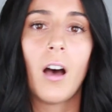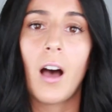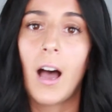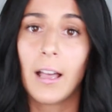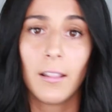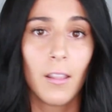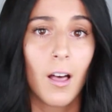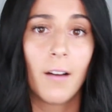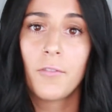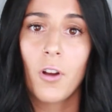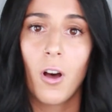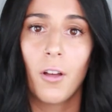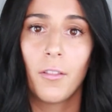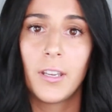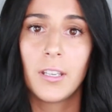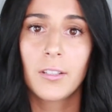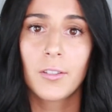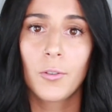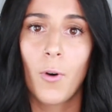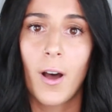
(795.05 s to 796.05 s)
I loved all
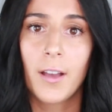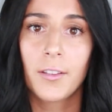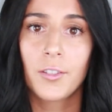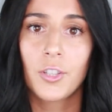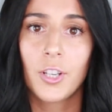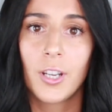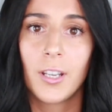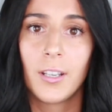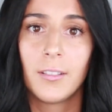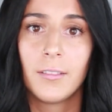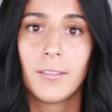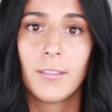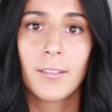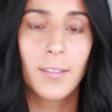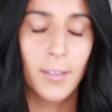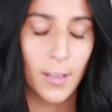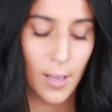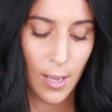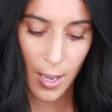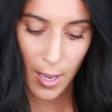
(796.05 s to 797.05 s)
these questions.